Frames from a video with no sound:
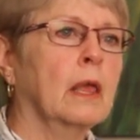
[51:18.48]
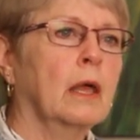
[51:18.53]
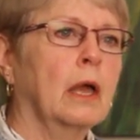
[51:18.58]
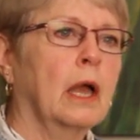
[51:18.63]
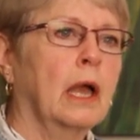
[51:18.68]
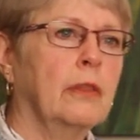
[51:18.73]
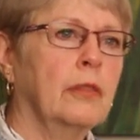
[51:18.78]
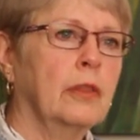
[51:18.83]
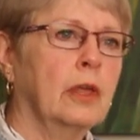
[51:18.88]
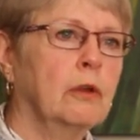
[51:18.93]

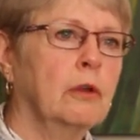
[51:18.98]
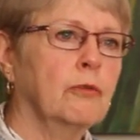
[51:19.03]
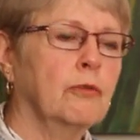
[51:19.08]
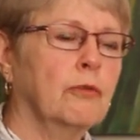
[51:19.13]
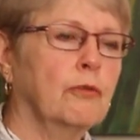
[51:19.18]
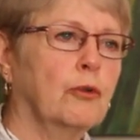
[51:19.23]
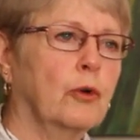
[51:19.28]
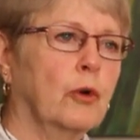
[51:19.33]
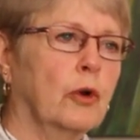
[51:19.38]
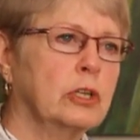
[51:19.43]
And then
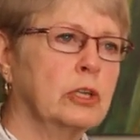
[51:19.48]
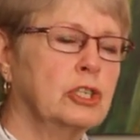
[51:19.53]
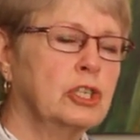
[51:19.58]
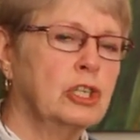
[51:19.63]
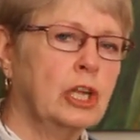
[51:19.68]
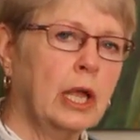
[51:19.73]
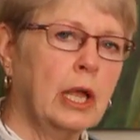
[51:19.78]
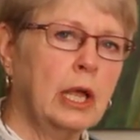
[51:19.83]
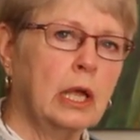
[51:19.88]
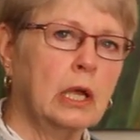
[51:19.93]
for a
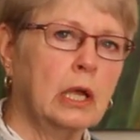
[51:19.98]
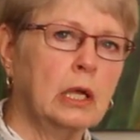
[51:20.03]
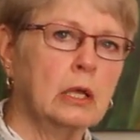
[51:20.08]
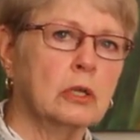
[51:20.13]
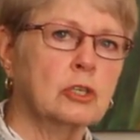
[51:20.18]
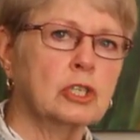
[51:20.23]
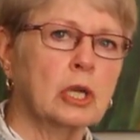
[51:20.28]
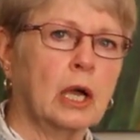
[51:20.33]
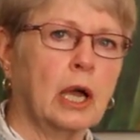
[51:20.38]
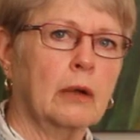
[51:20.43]

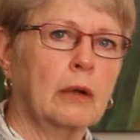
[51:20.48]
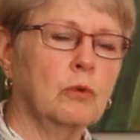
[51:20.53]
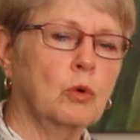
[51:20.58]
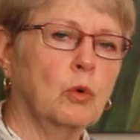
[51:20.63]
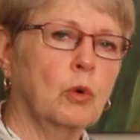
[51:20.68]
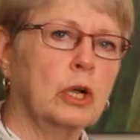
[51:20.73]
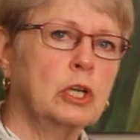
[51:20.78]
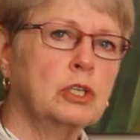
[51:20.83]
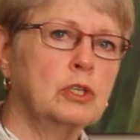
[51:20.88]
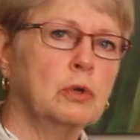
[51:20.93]
change, I'm
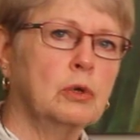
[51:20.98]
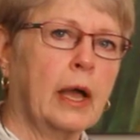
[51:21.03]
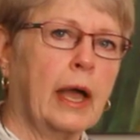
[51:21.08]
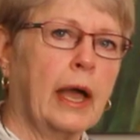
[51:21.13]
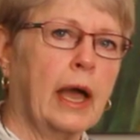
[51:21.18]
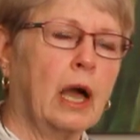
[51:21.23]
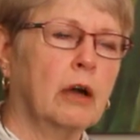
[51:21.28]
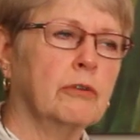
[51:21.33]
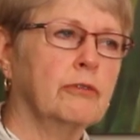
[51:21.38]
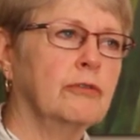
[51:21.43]
going to
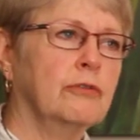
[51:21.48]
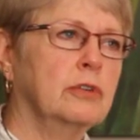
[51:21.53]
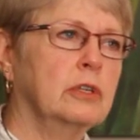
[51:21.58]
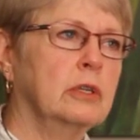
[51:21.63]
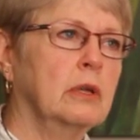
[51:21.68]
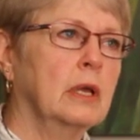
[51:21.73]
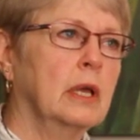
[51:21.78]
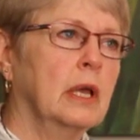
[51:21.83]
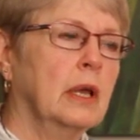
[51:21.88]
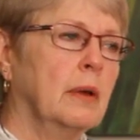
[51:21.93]
have
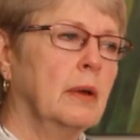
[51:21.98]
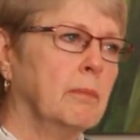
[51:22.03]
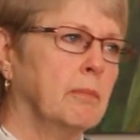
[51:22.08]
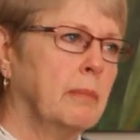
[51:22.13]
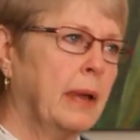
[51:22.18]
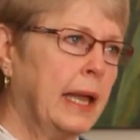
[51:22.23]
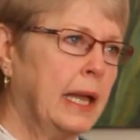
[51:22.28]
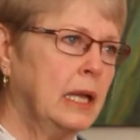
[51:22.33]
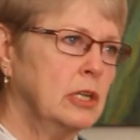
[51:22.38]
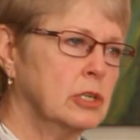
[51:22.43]

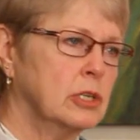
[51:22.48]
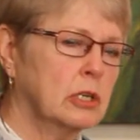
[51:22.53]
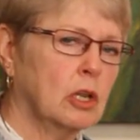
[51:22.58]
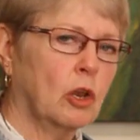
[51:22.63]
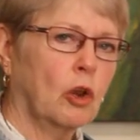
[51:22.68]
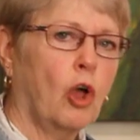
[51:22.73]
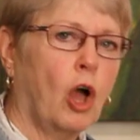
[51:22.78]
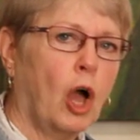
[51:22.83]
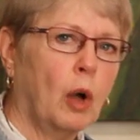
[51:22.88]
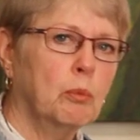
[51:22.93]
painted a
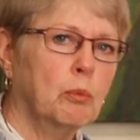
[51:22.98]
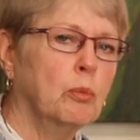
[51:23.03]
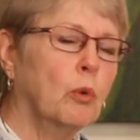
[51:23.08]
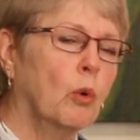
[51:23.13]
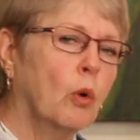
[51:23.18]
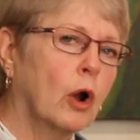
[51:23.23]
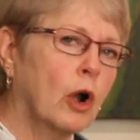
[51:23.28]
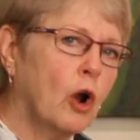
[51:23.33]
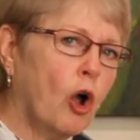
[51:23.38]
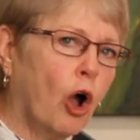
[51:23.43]
lot
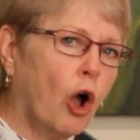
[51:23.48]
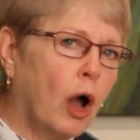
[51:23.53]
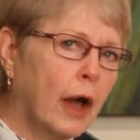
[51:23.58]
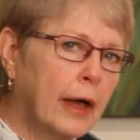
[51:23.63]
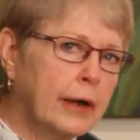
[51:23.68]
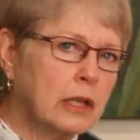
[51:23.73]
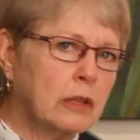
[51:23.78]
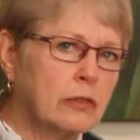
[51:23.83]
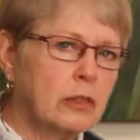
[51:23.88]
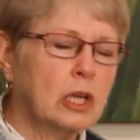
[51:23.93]
more
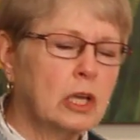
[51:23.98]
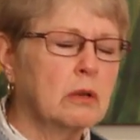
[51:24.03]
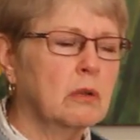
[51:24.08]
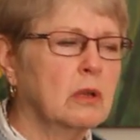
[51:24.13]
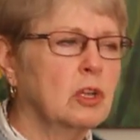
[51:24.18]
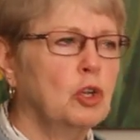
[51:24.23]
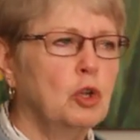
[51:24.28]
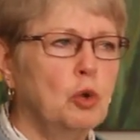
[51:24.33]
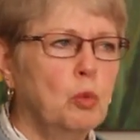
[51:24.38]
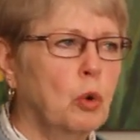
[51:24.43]
on it that
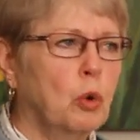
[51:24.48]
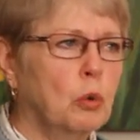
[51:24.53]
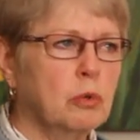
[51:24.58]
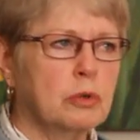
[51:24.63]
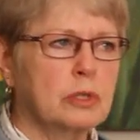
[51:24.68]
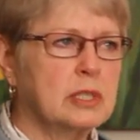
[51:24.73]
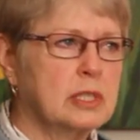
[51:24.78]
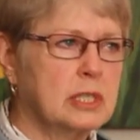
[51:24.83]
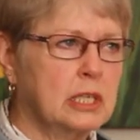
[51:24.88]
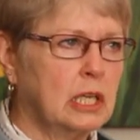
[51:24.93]
you won't
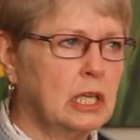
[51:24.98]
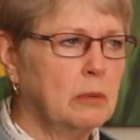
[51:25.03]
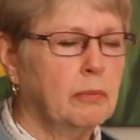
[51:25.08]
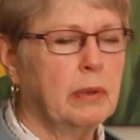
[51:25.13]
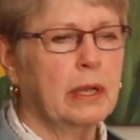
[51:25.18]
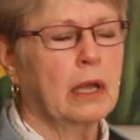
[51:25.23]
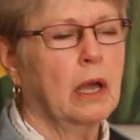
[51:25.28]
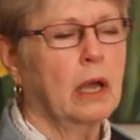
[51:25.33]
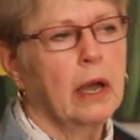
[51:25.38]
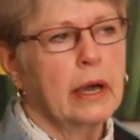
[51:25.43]
see
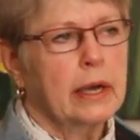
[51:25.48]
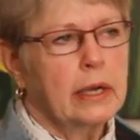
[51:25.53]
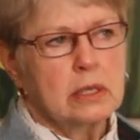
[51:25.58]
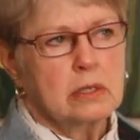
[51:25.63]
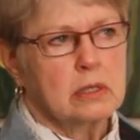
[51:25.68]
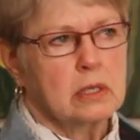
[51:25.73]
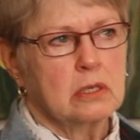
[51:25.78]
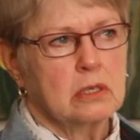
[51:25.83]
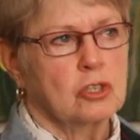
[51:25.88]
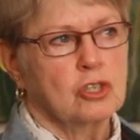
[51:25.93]

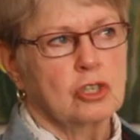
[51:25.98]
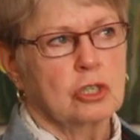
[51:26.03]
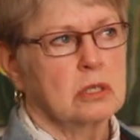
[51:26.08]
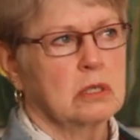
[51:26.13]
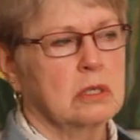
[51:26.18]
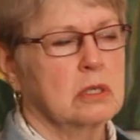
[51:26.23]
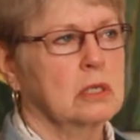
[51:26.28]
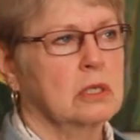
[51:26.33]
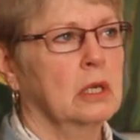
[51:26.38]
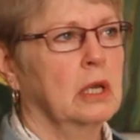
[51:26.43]
because it's
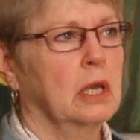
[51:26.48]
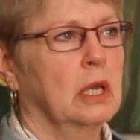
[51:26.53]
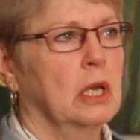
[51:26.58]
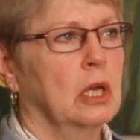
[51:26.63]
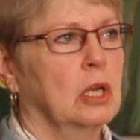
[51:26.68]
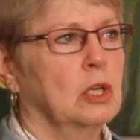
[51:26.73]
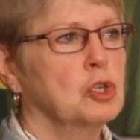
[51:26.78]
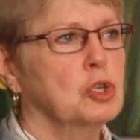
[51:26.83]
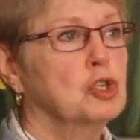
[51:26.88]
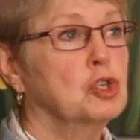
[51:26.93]
just
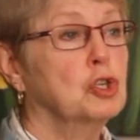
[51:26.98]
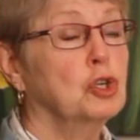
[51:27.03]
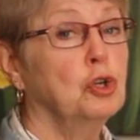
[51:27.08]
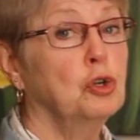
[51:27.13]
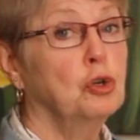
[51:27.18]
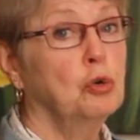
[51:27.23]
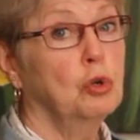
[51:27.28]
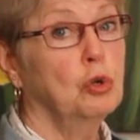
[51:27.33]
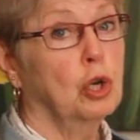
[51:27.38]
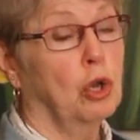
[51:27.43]

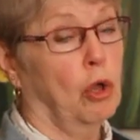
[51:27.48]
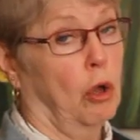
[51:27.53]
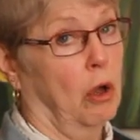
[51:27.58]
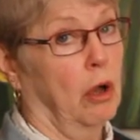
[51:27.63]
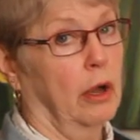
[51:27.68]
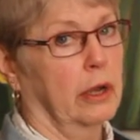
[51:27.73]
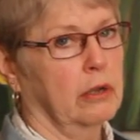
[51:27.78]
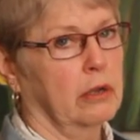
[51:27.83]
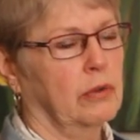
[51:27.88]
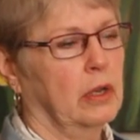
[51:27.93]
too
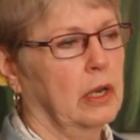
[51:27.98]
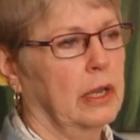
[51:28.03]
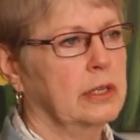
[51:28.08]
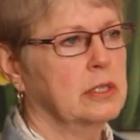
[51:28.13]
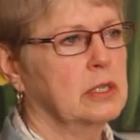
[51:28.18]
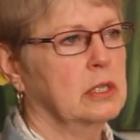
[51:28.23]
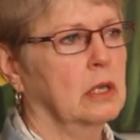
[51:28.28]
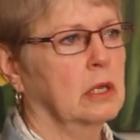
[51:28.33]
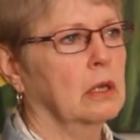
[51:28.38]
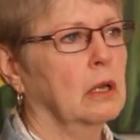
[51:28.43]
long of a
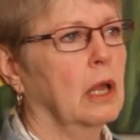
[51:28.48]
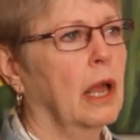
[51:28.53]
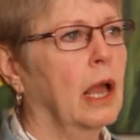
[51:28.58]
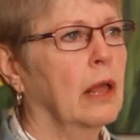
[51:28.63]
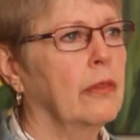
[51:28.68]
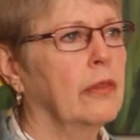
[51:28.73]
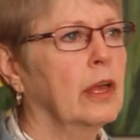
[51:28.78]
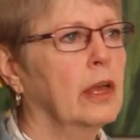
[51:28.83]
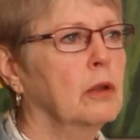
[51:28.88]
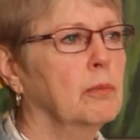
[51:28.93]
lesson.
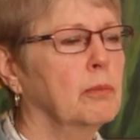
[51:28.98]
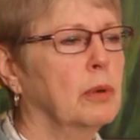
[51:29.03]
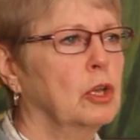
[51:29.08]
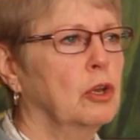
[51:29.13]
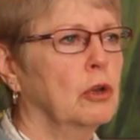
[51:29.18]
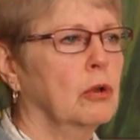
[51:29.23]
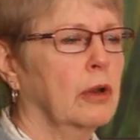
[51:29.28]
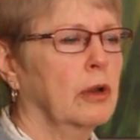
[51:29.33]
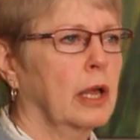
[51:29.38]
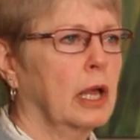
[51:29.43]
And then, but you're
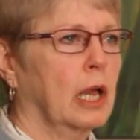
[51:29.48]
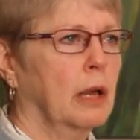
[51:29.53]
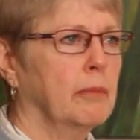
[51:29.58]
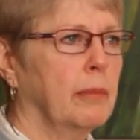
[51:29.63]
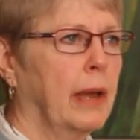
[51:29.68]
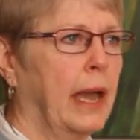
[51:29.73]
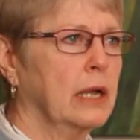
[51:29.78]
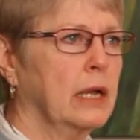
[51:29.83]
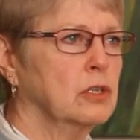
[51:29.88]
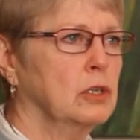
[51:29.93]
going to come
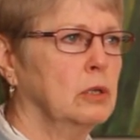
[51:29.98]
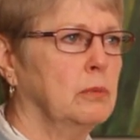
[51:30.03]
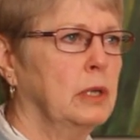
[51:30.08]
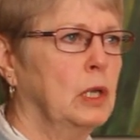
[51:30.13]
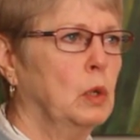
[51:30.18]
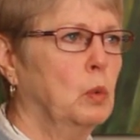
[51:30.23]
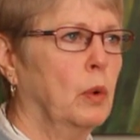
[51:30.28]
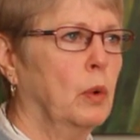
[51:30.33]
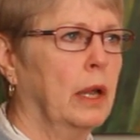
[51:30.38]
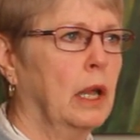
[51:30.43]
back to me
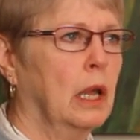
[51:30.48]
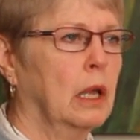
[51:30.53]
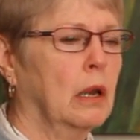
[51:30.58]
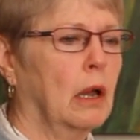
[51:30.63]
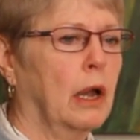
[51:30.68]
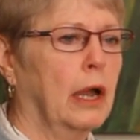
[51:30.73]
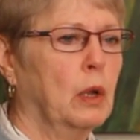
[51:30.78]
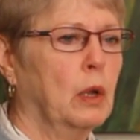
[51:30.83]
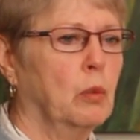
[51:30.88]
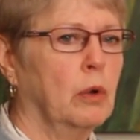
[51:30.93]
when
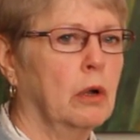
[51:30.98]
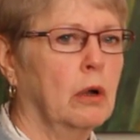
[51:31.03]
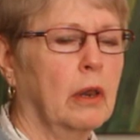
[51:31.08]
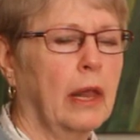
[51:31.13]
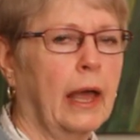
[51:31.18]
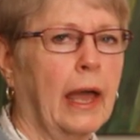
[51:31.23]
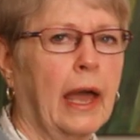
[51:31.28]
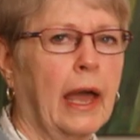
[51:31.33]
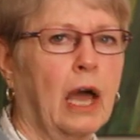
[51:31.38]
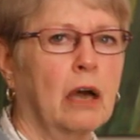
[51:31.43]
I will
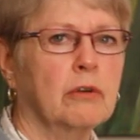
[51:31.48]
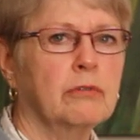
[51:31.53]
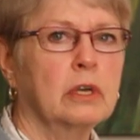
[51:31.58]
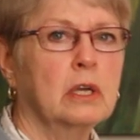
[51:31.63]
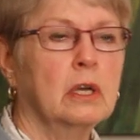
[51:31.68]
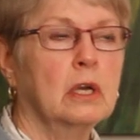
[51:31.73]
have